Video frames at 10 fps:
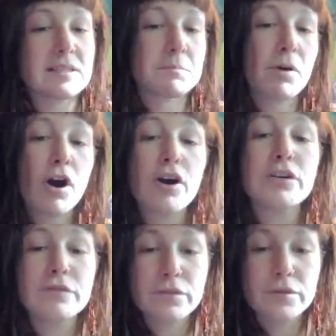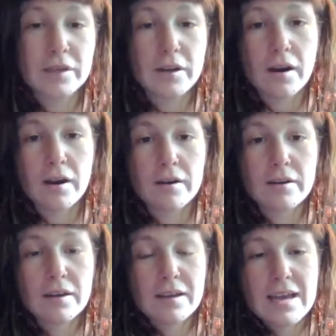it's part of who we are.
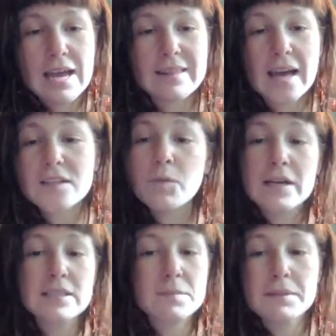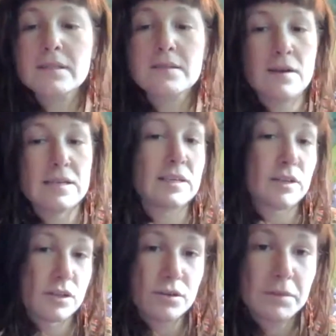And that's why it speaks to us in
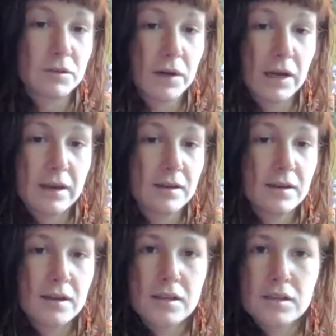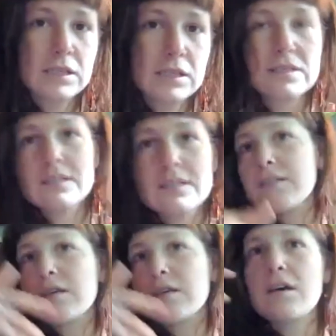a human way. You can listen
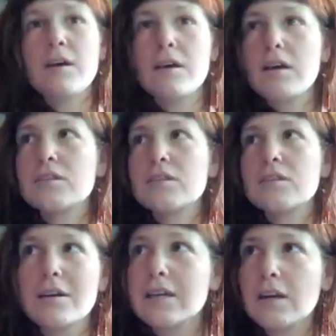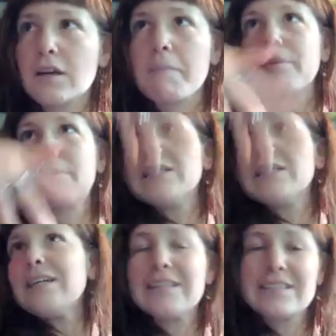to a, a song in a
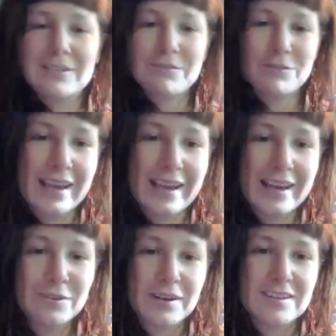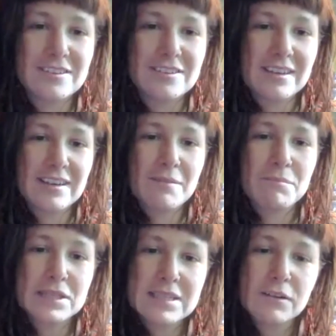completely different language,
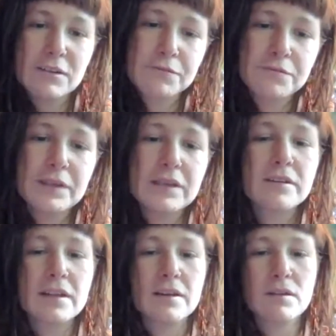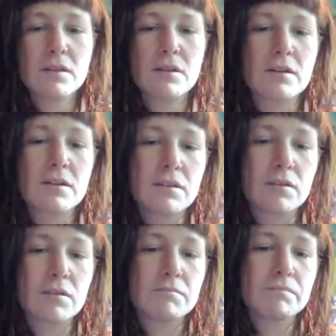but still feel the, the,
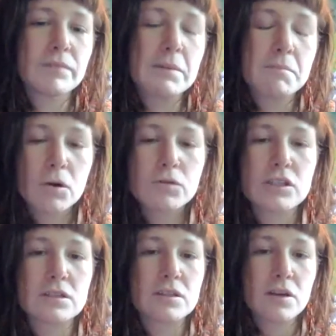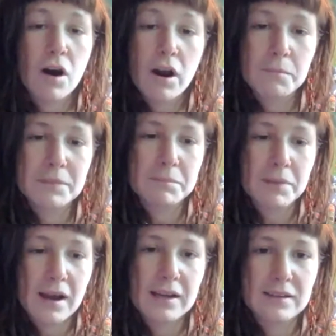the emotions, the heartbeat
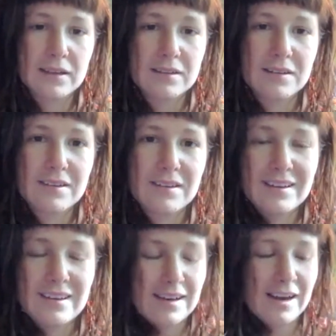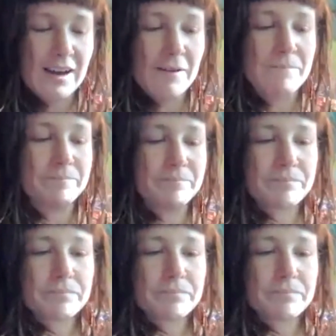behind it. Um,